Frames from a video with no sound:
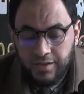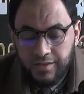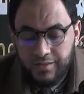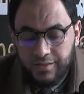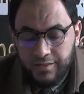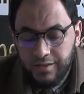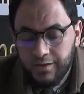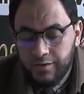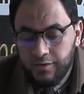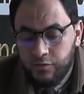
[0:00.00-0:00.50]

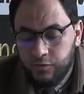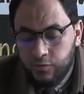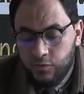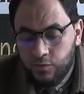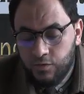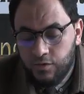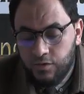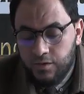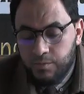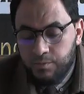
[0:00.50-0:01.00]

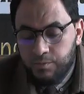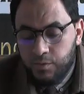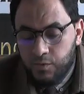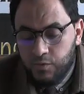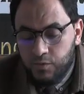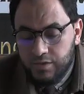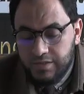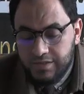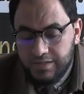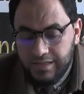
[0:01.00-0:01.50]
Therefore, the
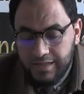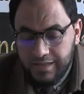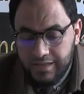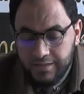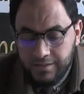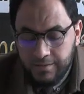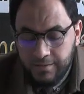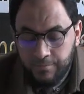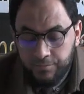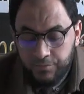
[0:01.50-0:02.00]
poet
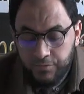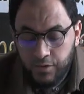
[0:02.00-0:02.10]
said,